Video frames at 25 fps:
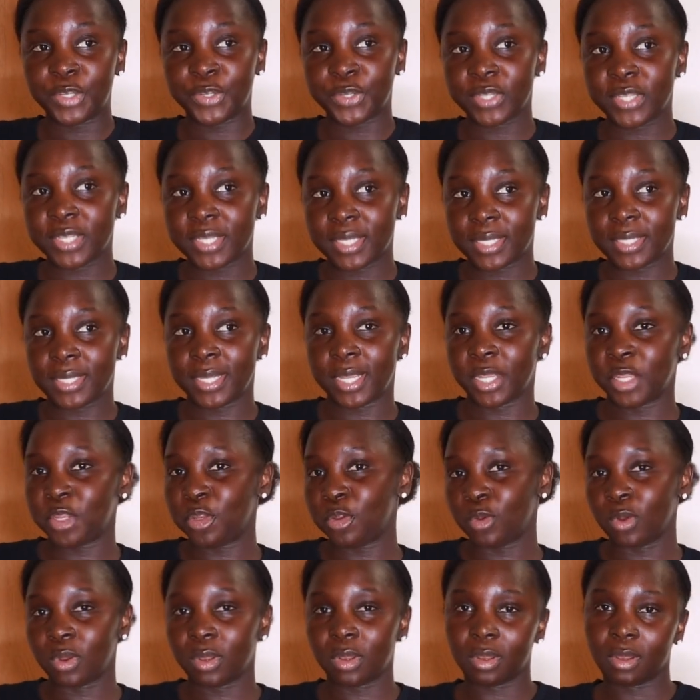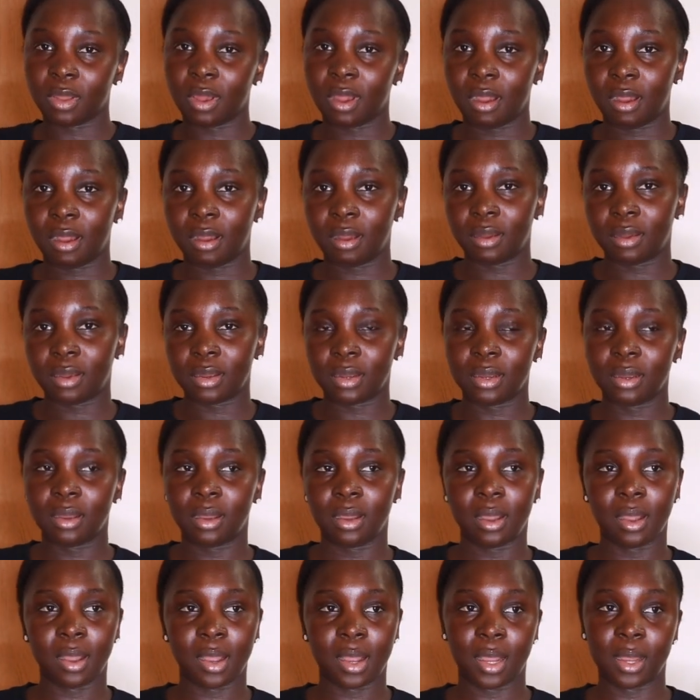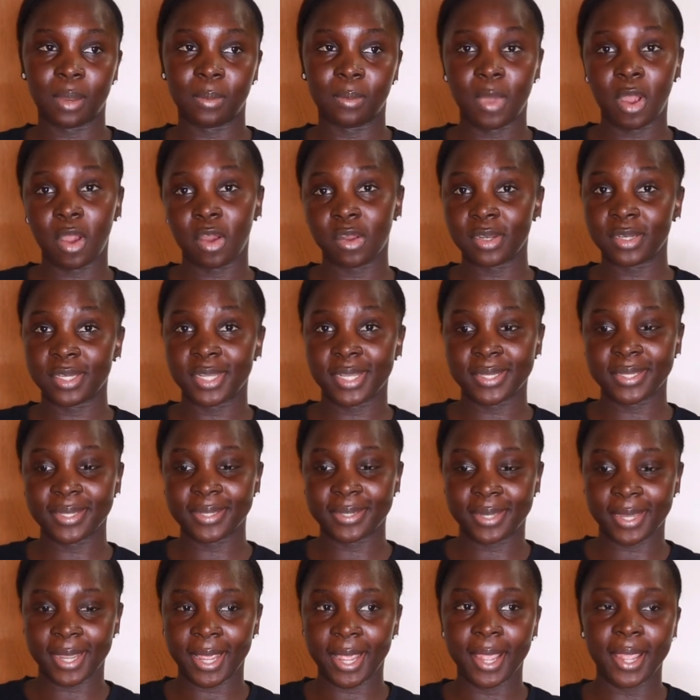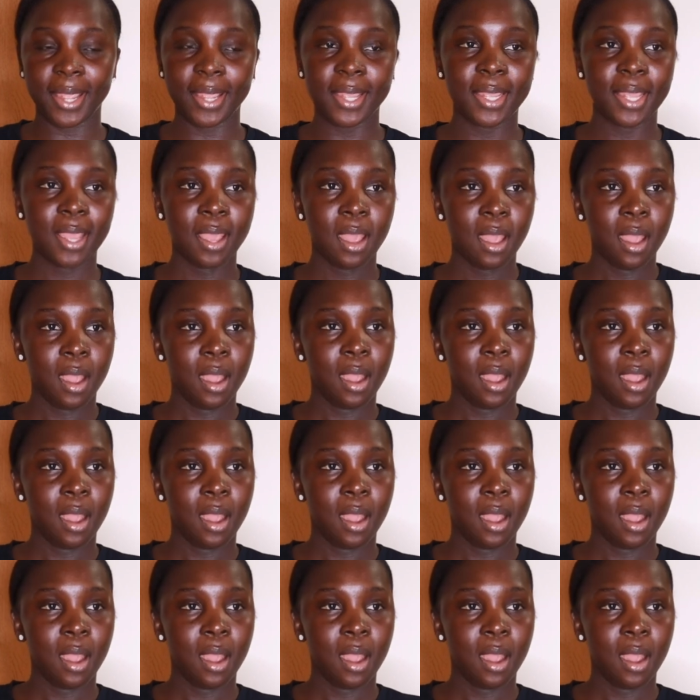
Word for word: just take you along um, on this day